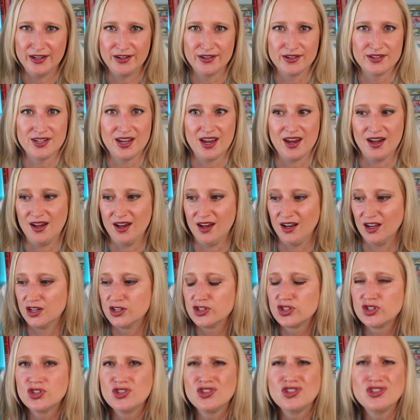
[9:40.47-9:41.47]
entertaining.
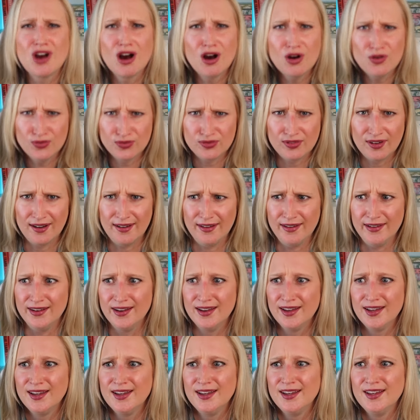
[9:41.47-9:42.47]
So
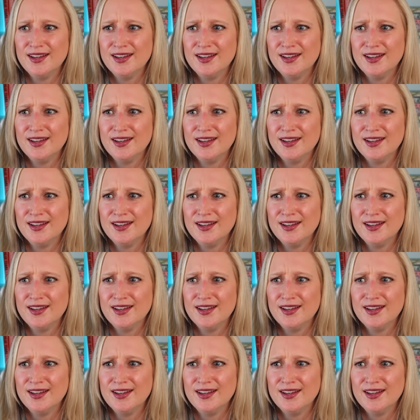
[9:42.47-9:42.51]
fun.